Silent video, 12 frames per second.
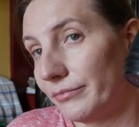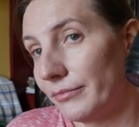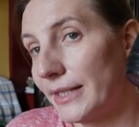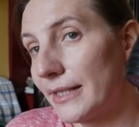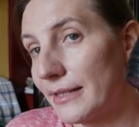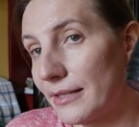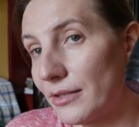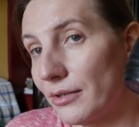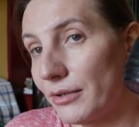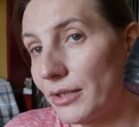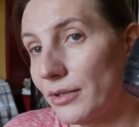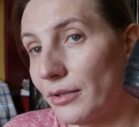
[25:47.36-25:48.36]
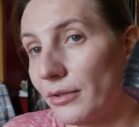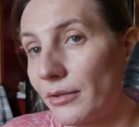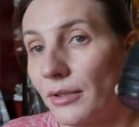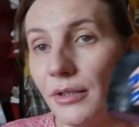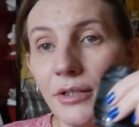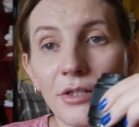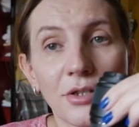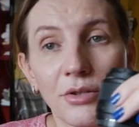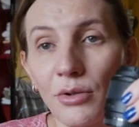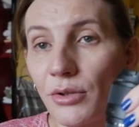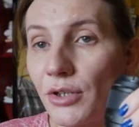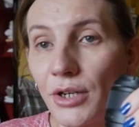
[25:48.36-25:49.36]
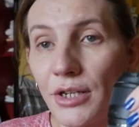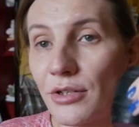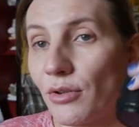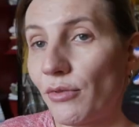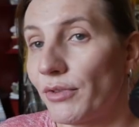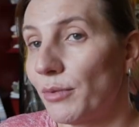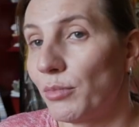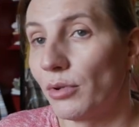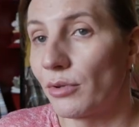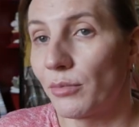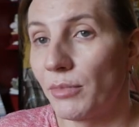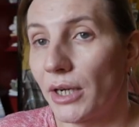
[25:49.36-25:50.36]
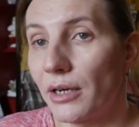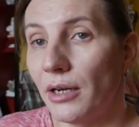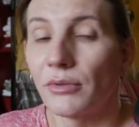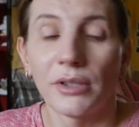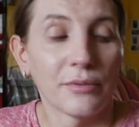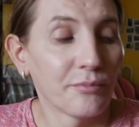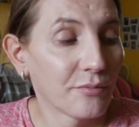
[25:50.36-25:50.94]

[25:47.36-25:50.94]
This is the reason. It's not the reason of the blurred background.